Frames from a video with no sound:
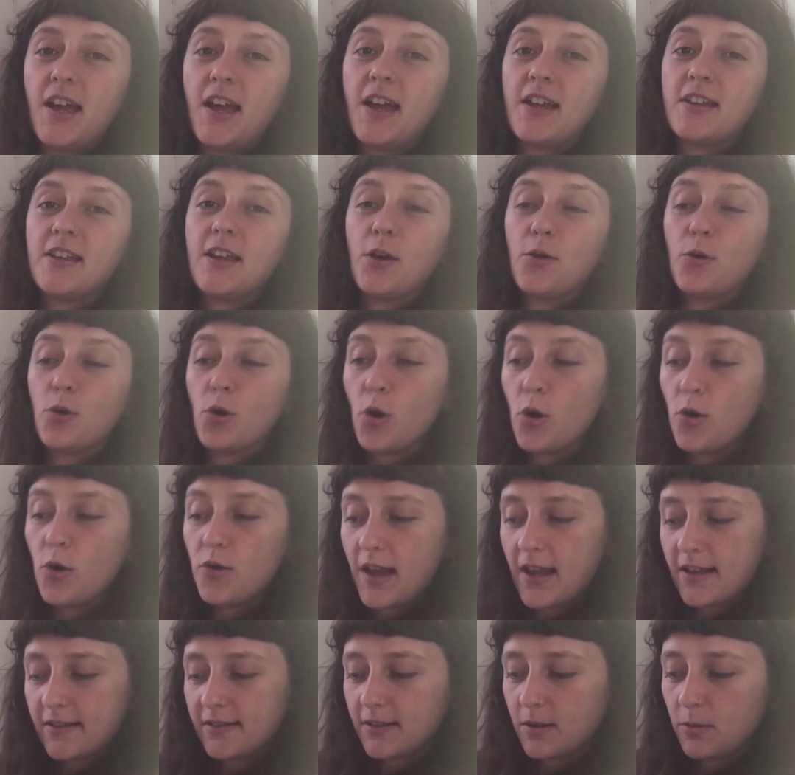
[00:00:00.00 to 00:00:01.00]
Now, on
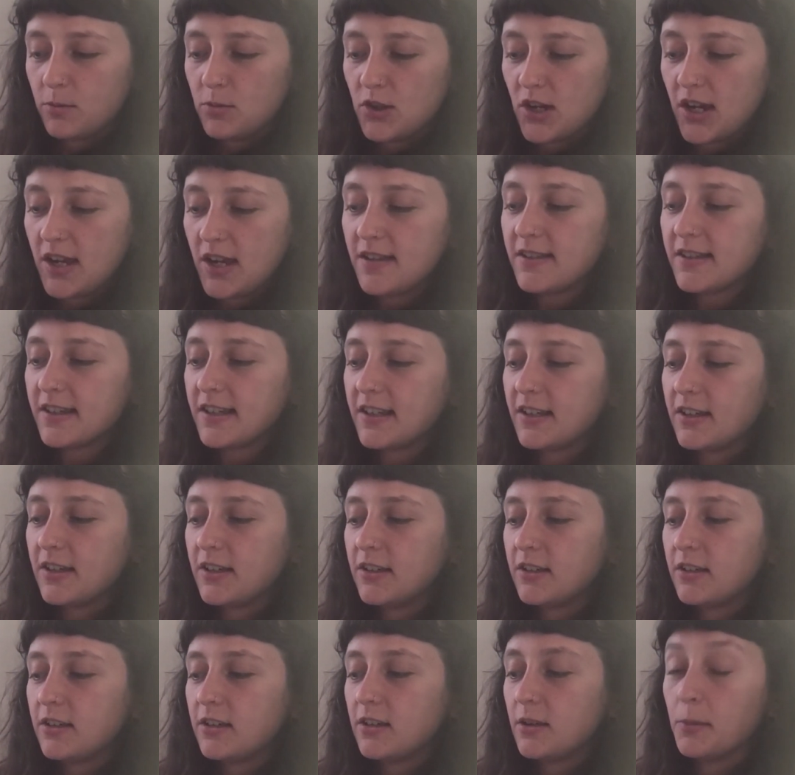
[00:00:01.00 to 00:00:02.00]
that subject,
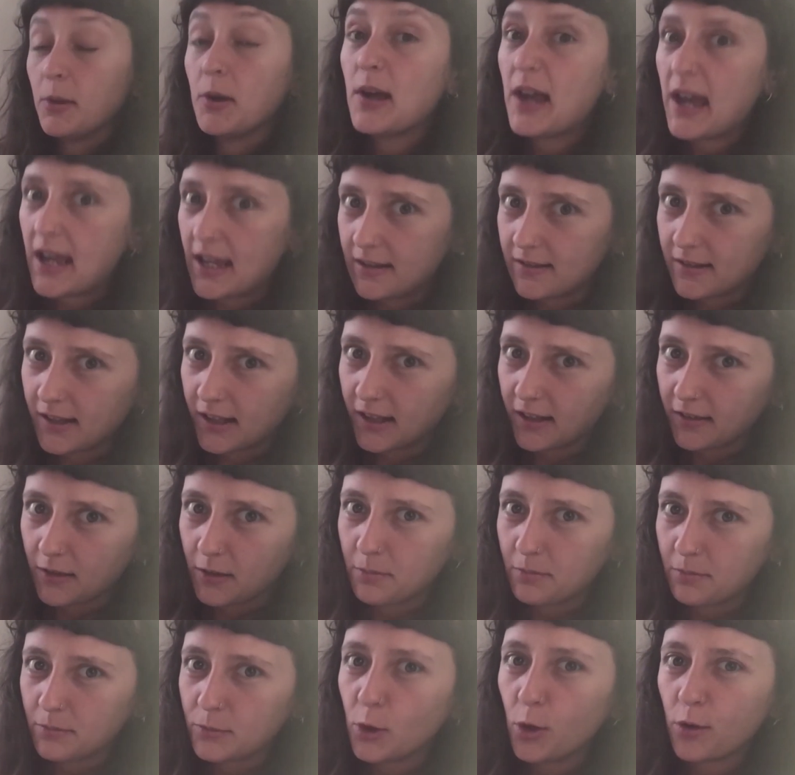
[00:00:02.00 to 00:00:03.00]
about ending
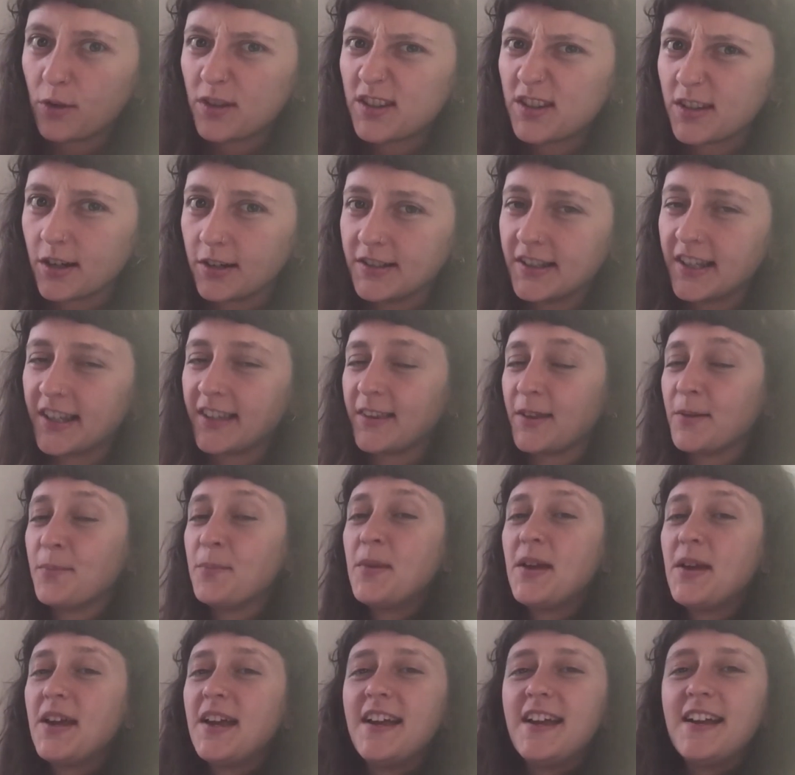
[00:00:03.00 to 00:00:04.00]
them, not starting
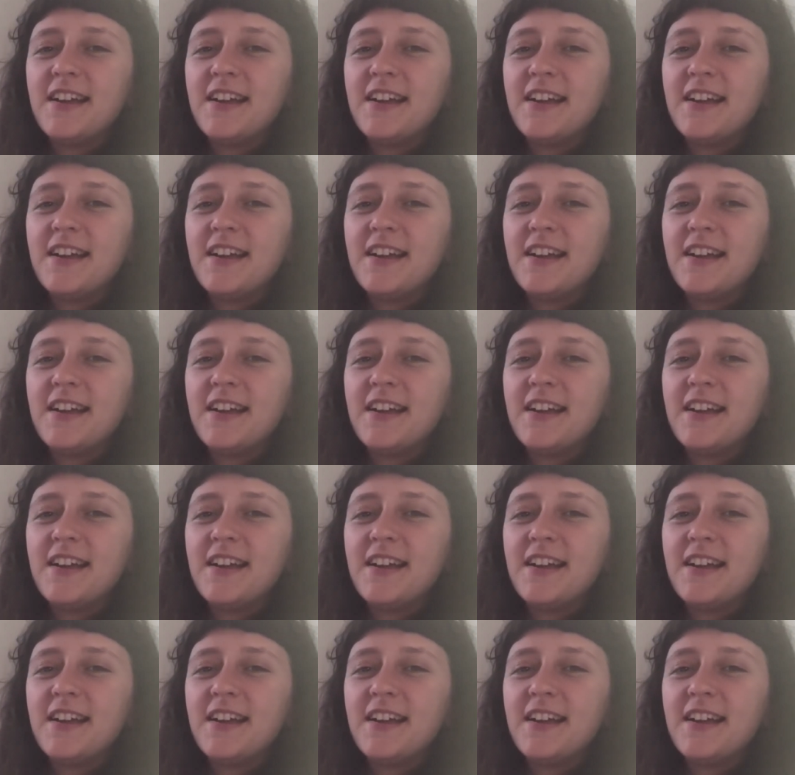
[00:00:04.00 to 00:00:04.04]
them,